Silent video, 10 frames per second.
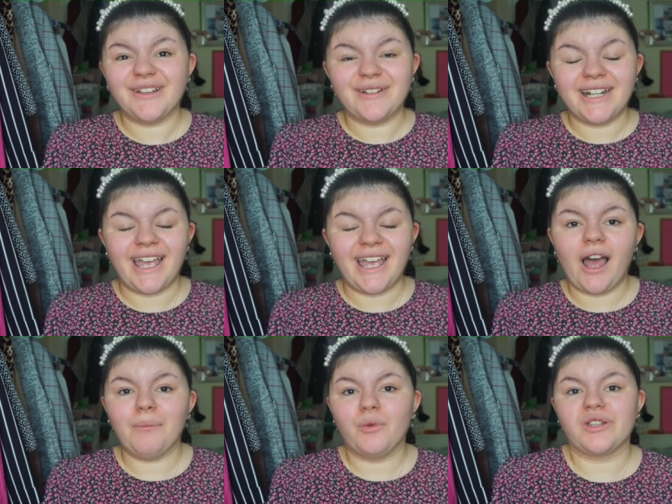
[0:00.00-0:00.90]
really care,
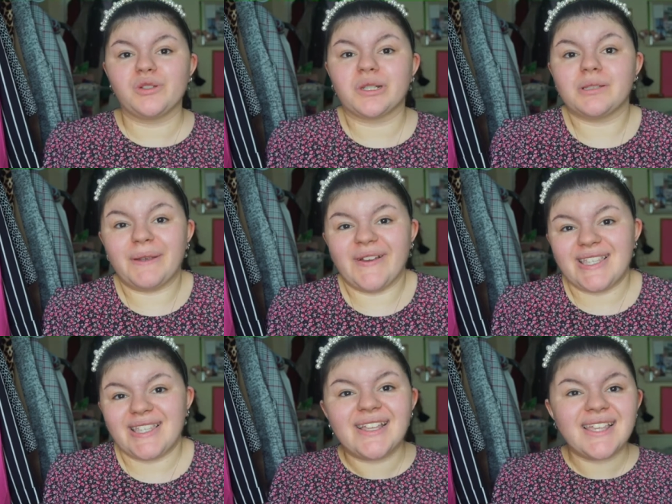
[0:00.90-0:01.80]
I'm more into
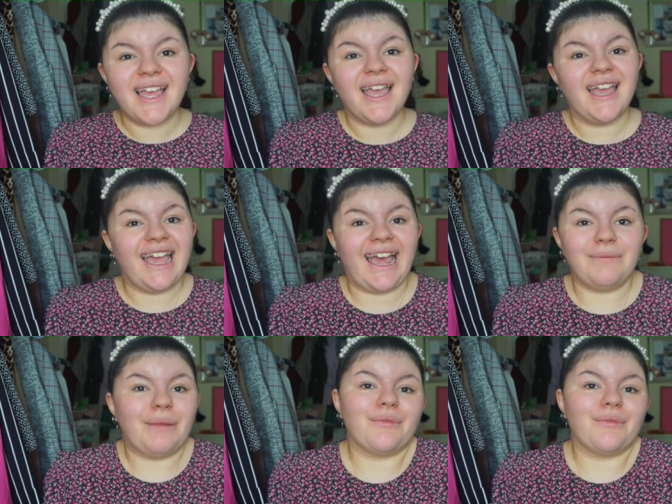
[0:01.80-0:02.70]
experiences and
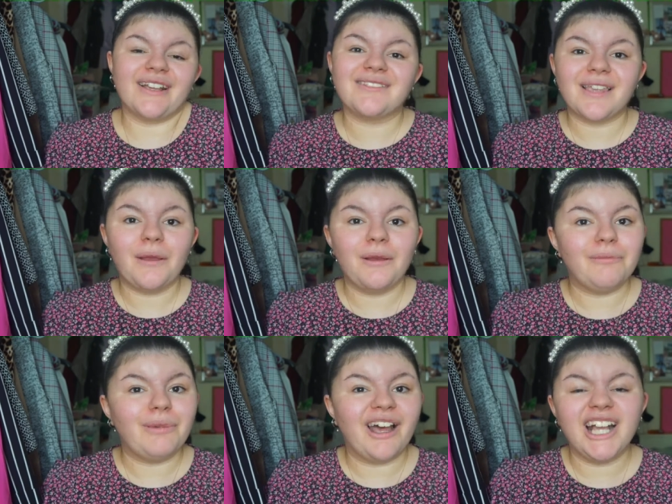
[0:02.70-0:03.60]
memories,
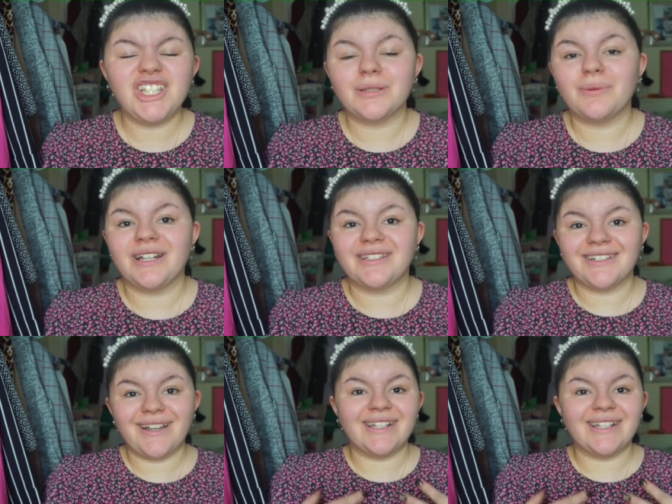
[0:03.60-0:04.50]
but I just wanted to
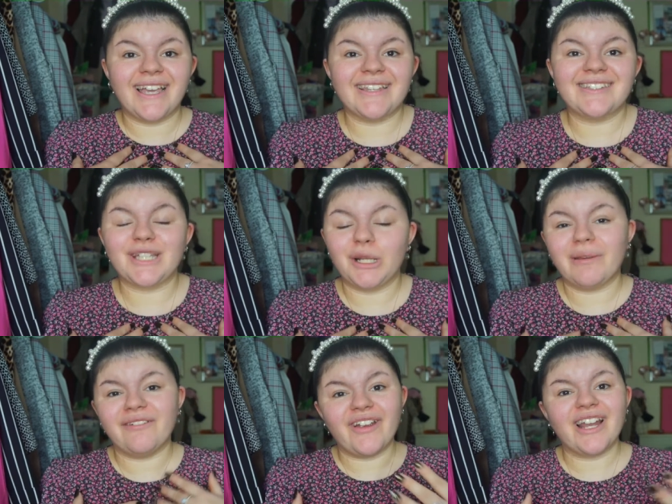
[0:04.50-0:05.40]
come on and say this is going to be a
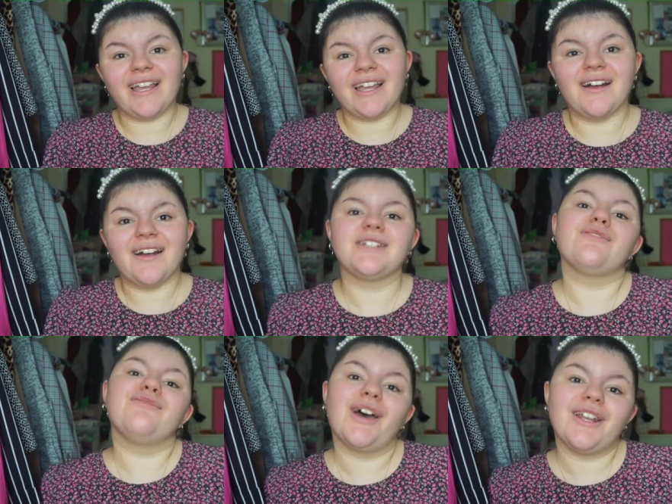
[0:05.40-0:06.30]
very light-hearted,
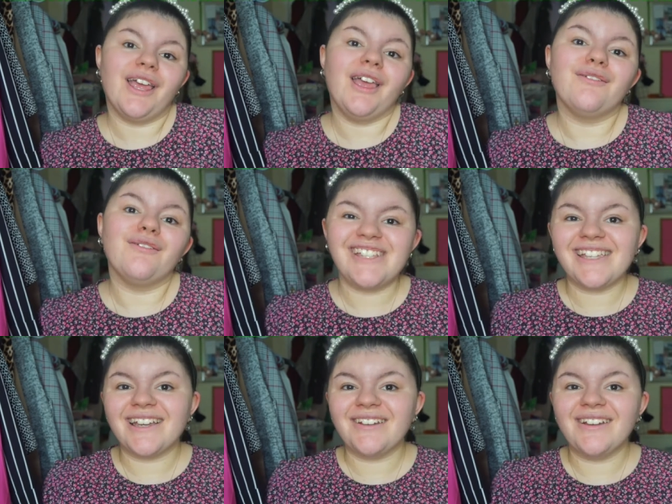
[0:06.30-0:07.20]
fun video,